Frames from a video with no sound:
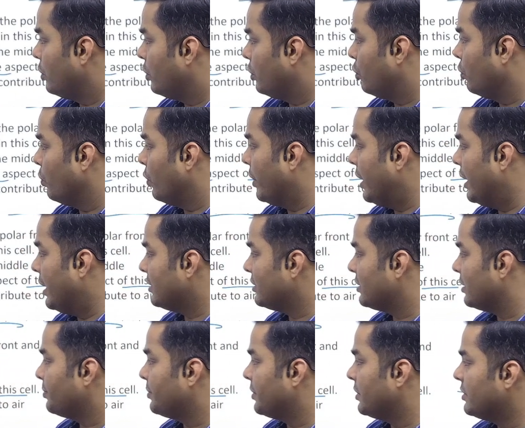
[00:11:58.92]
to air
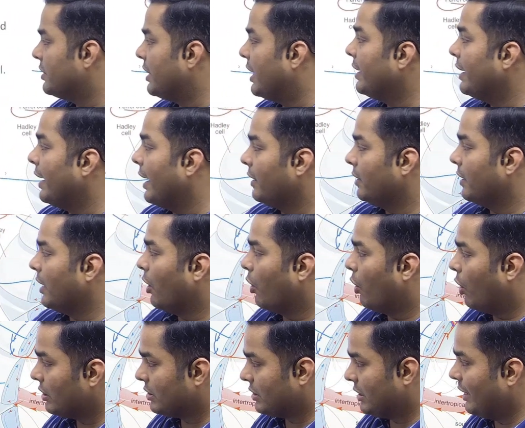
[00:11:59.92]
subsidence at the
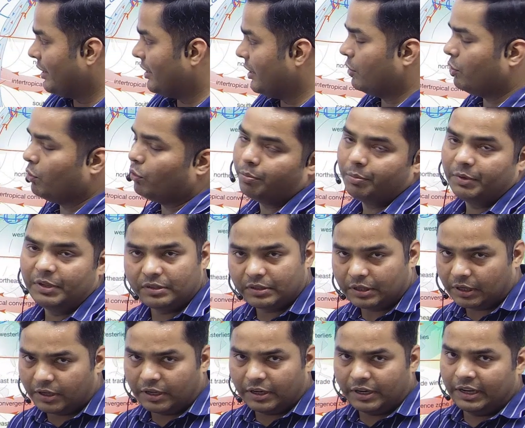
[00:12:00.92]
Haus latitude, means
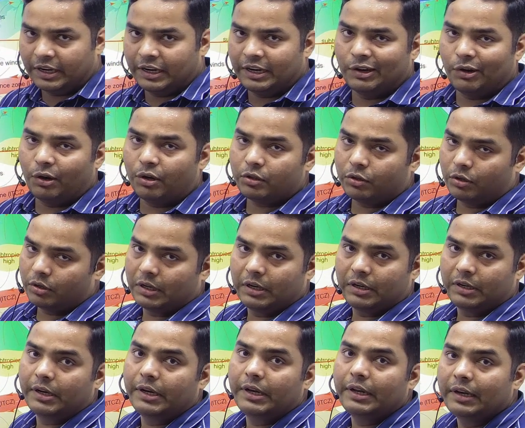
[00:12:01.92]
30 degree north or 30
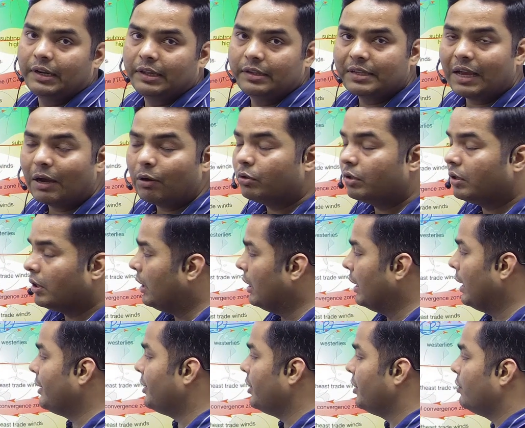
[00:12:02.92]
degree south
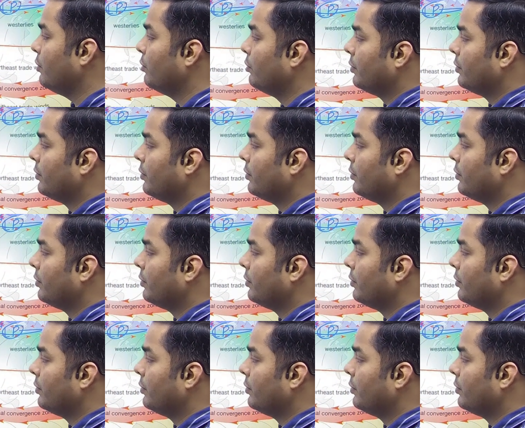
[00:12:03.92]
latitude,